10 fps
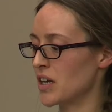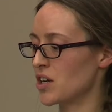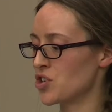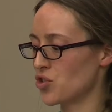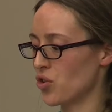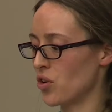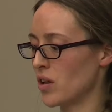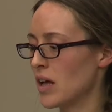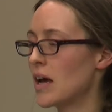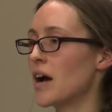and
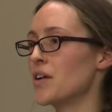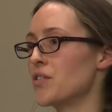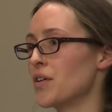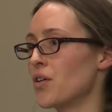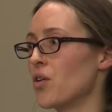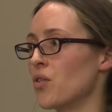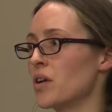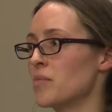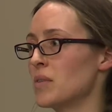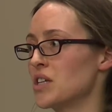control under their own
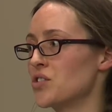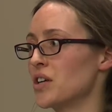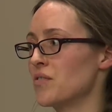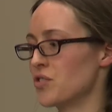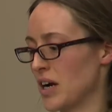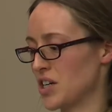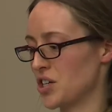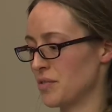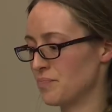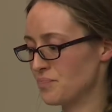administrative
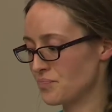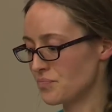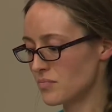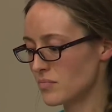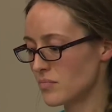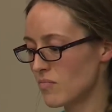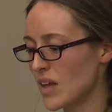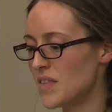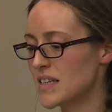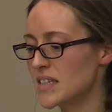direction.
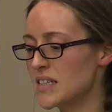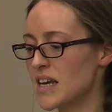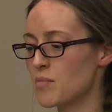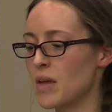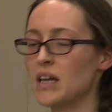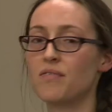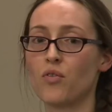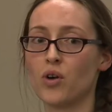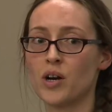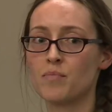This can take many
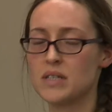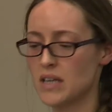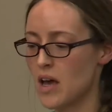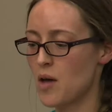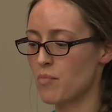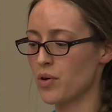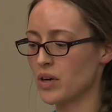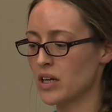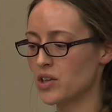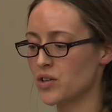forms, but would
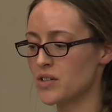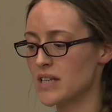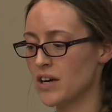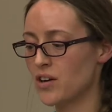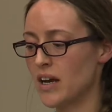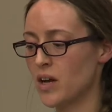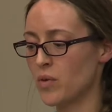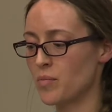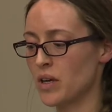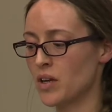include segregating
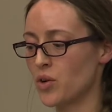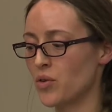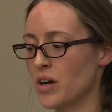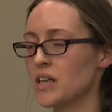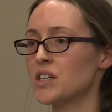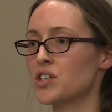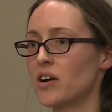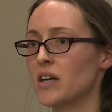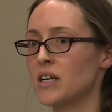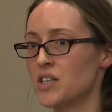women who are in
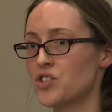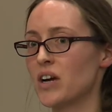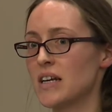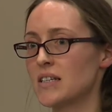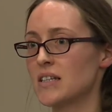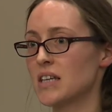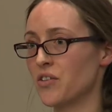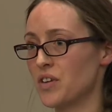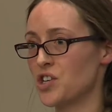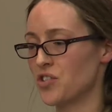distress and
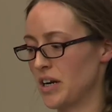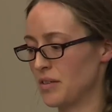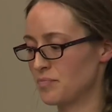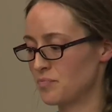self-injuring.